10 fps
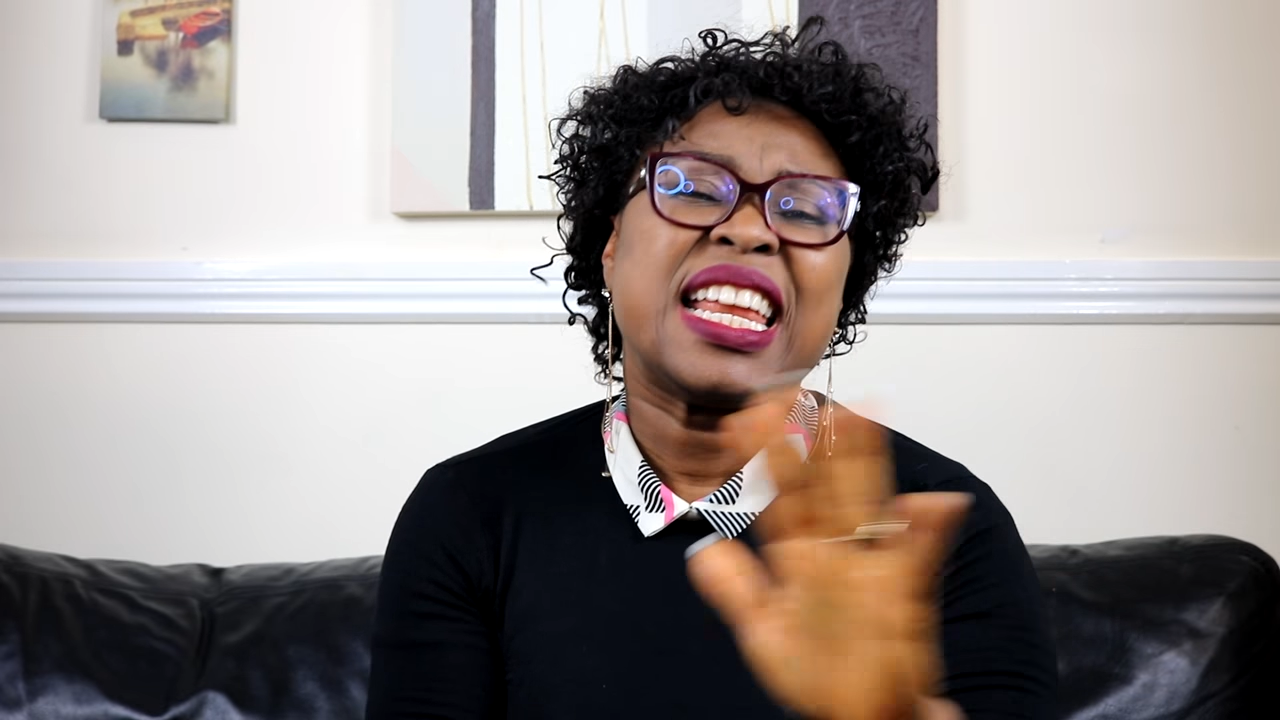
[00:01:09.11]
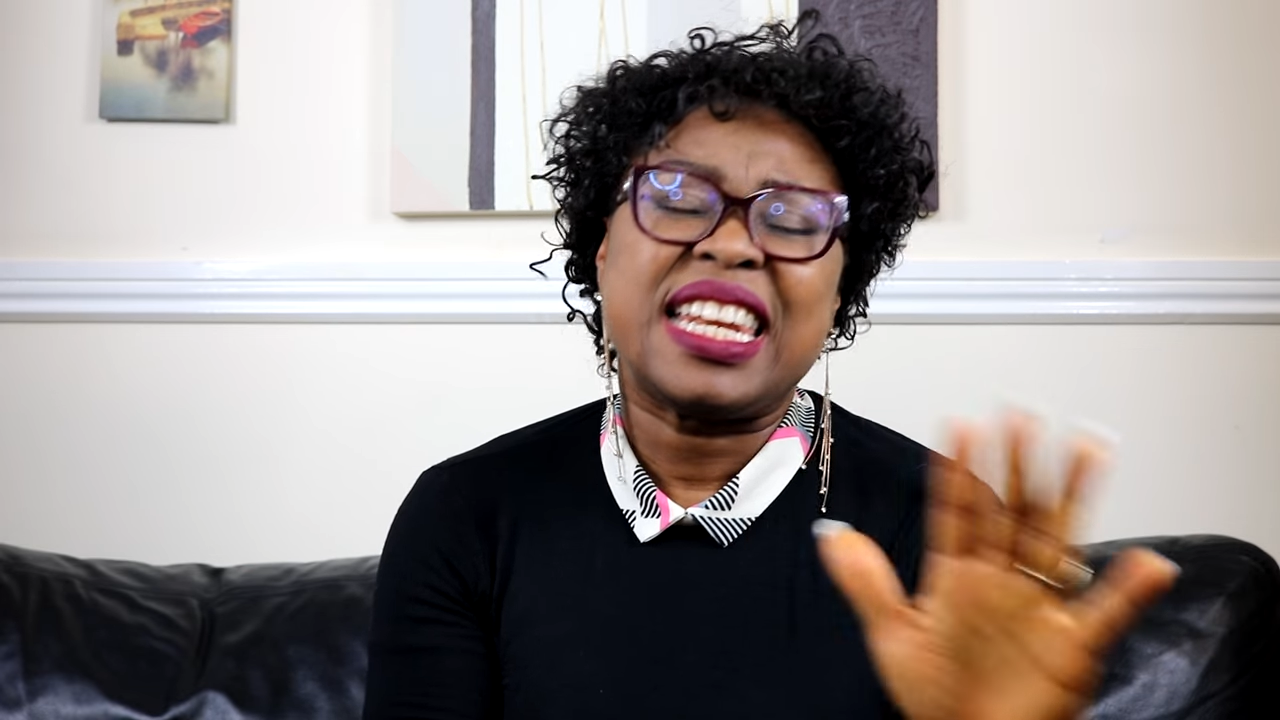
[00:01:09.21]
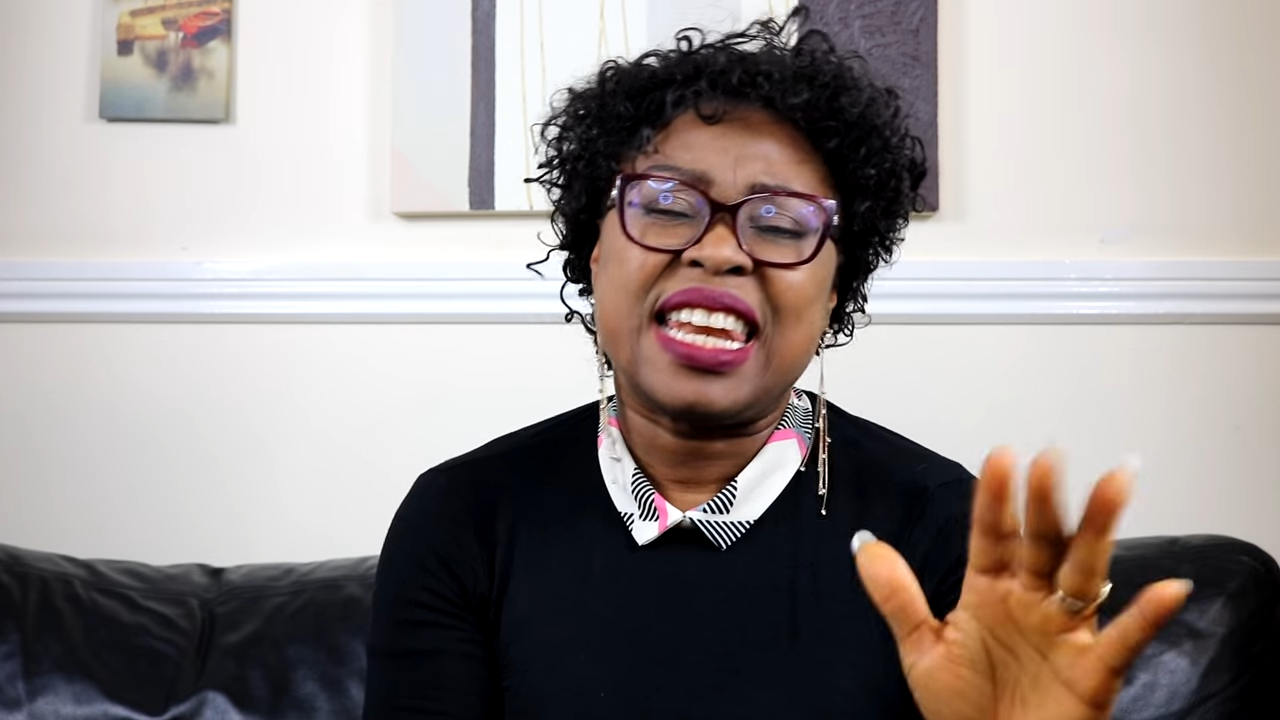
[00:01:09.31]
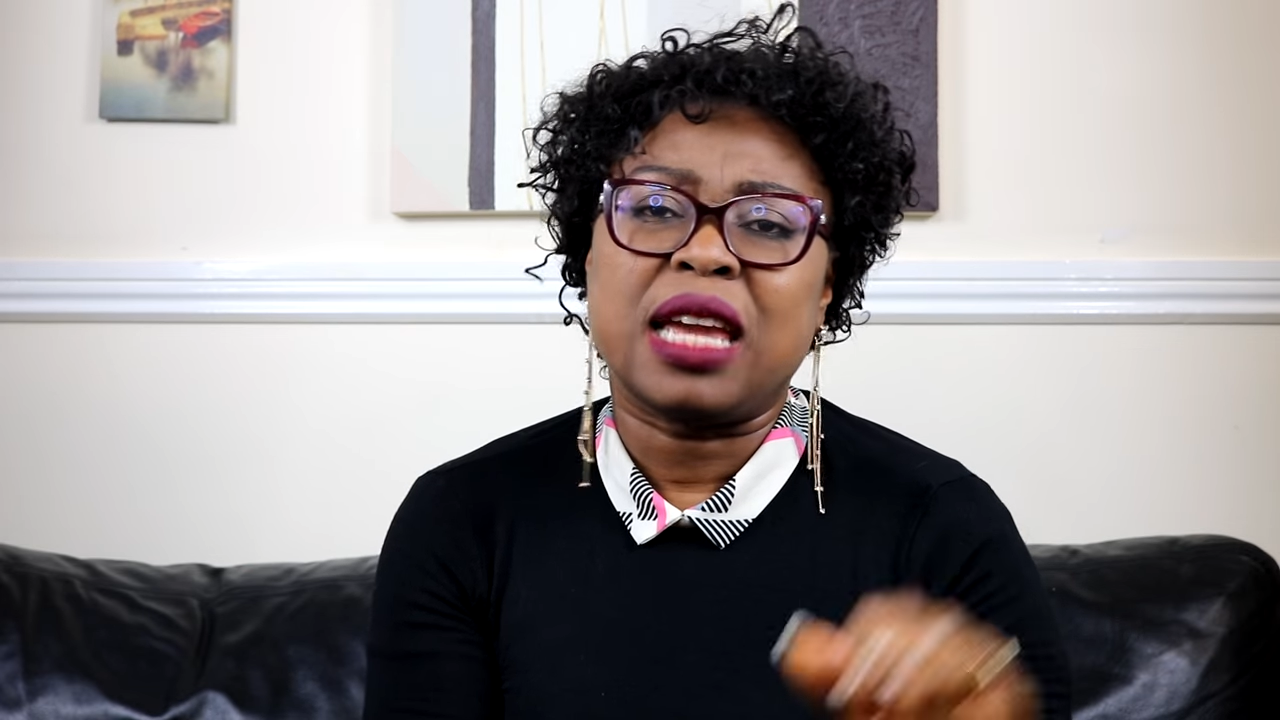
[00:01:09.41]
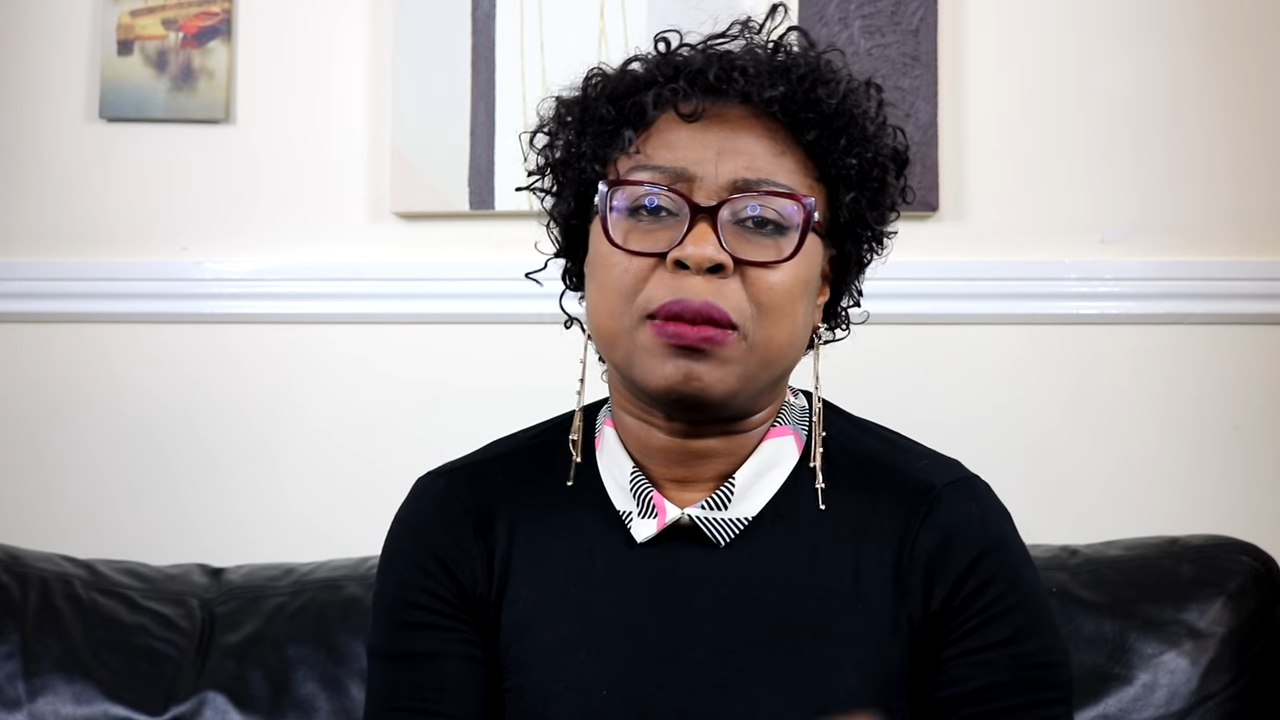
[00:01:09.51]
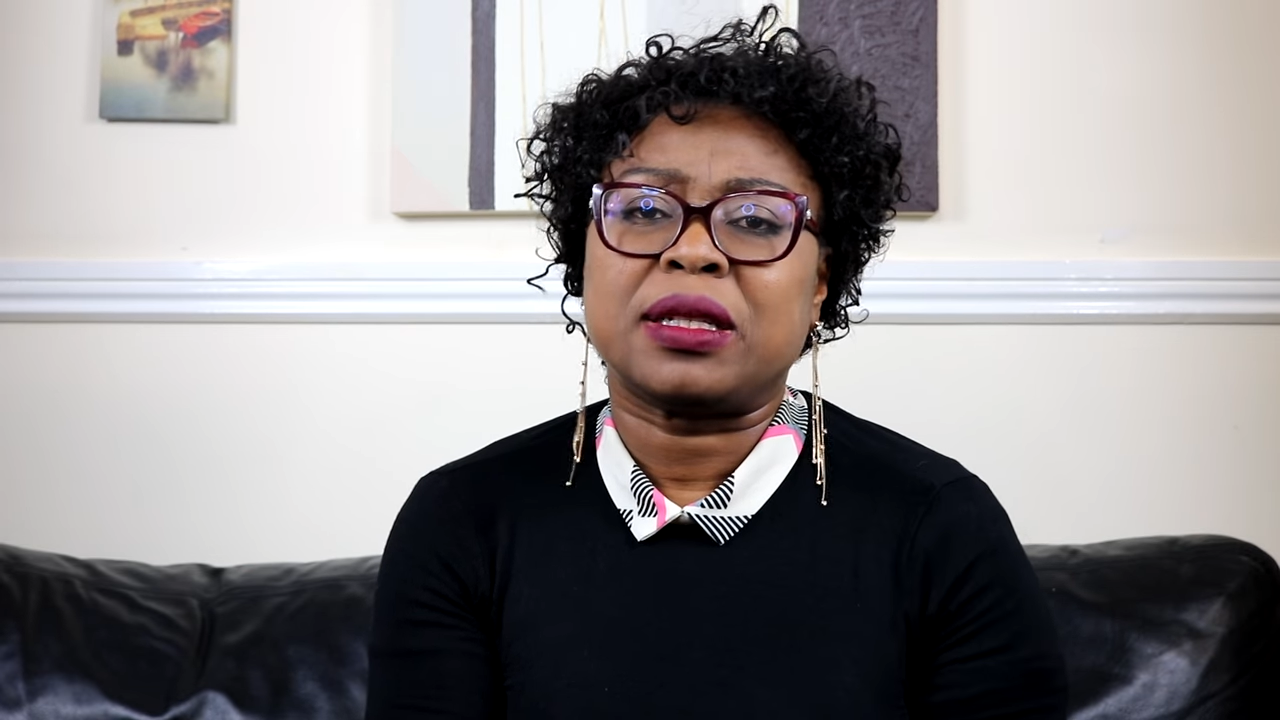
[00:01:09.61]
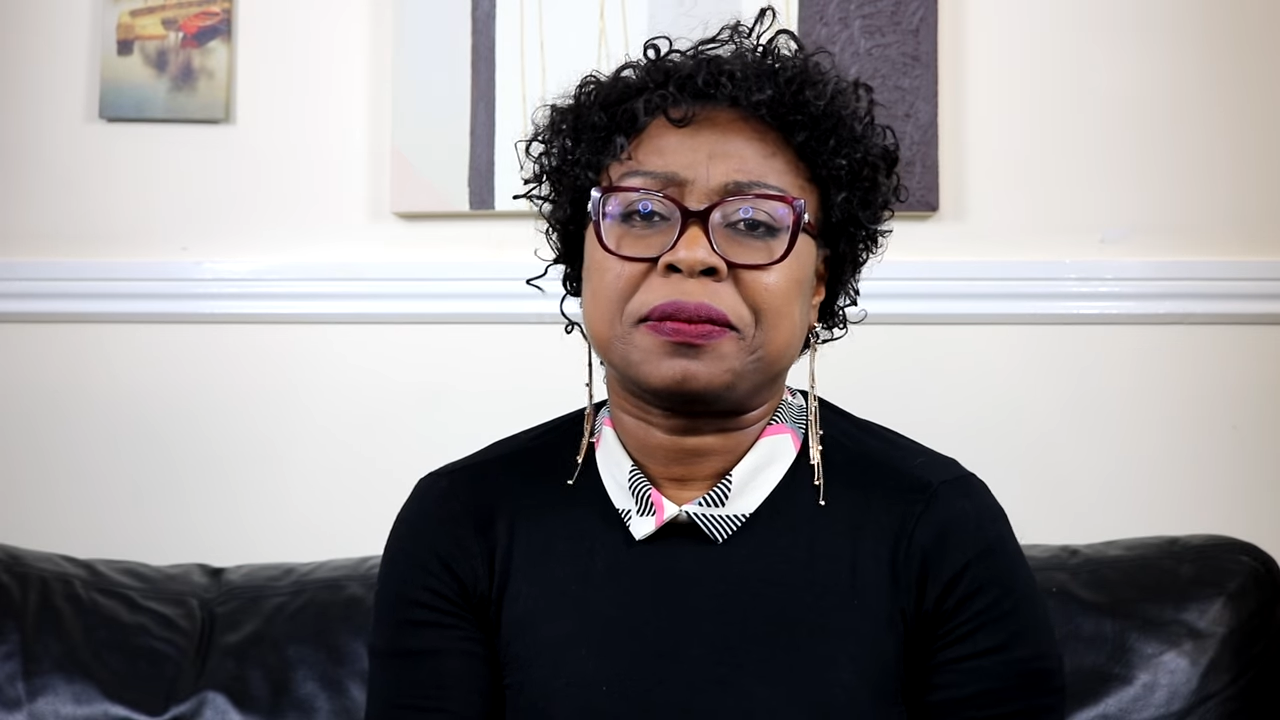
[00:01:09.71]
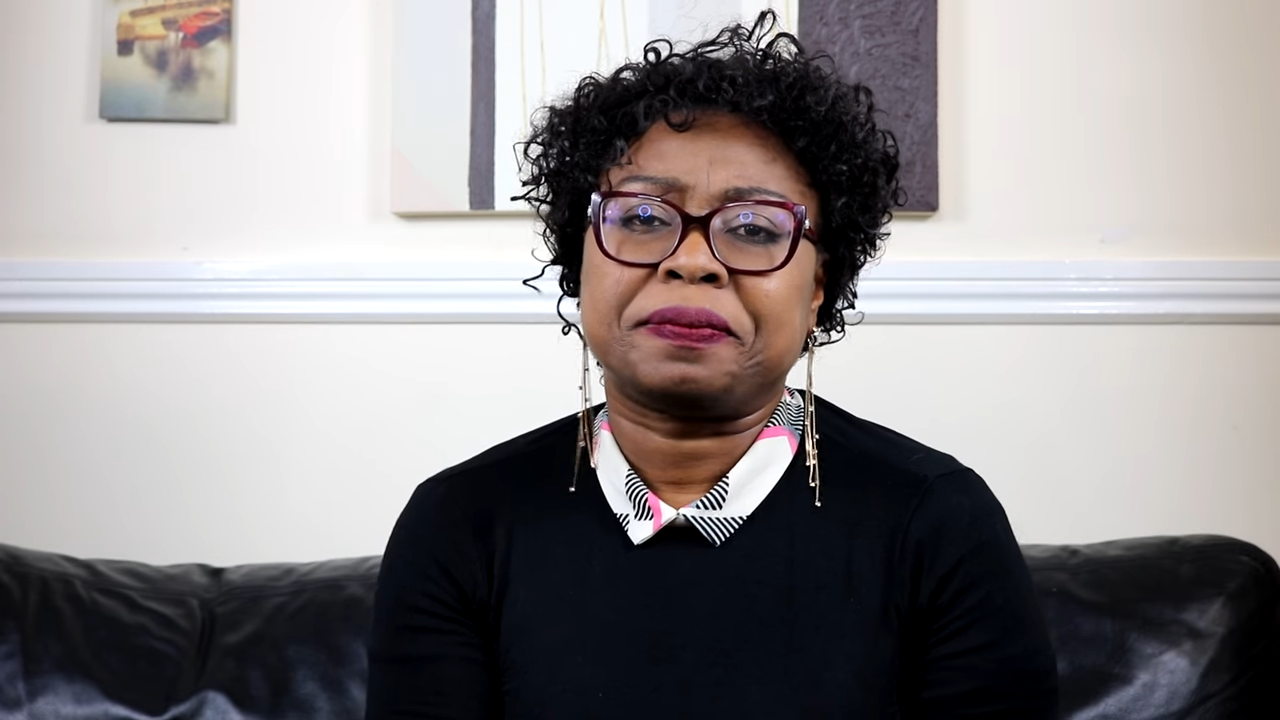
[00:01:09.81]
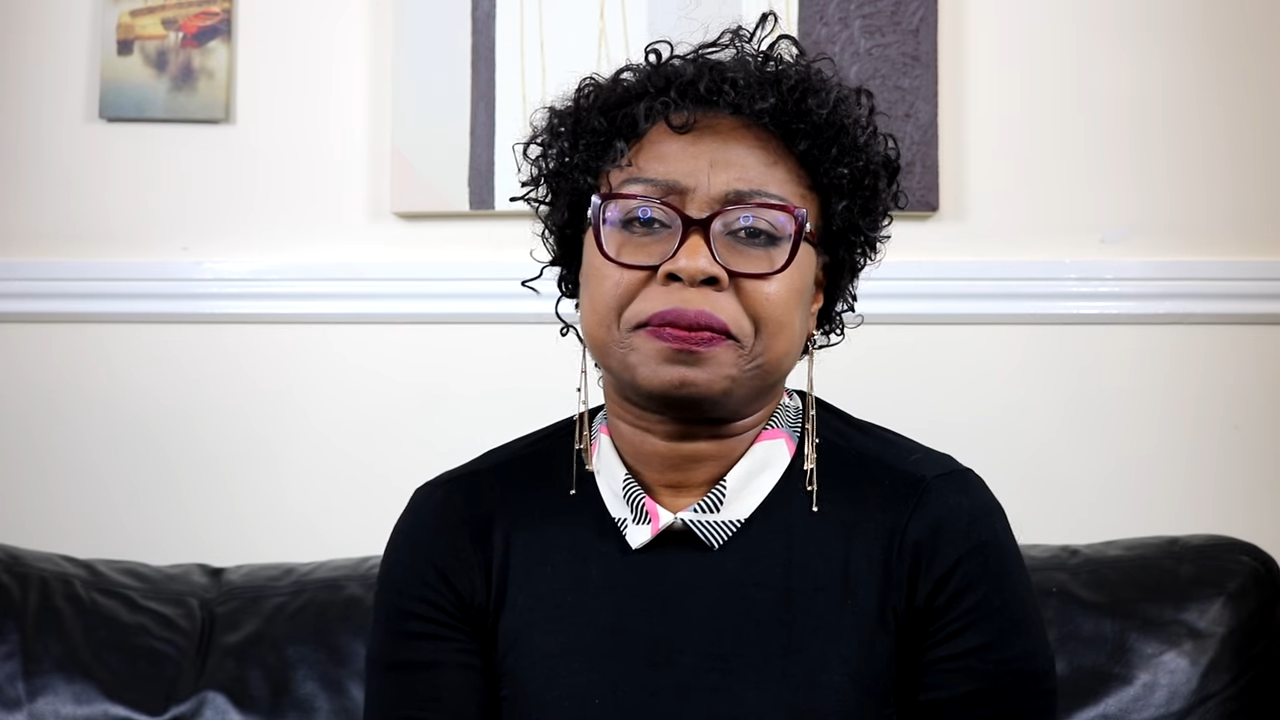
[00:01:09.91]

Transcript: name it.